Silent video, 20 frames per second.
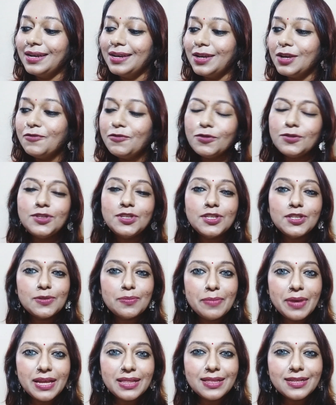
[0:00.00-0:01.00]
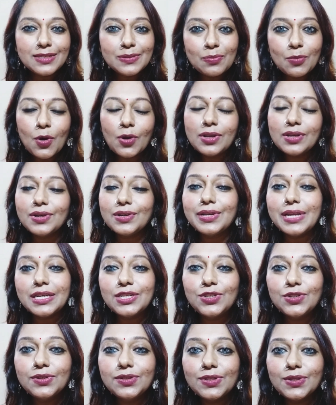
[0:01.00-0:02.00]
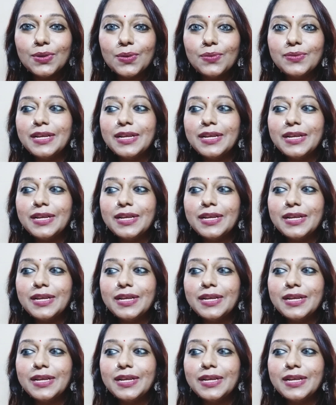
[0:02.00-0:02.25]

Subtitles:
If you just make the small corrections, no,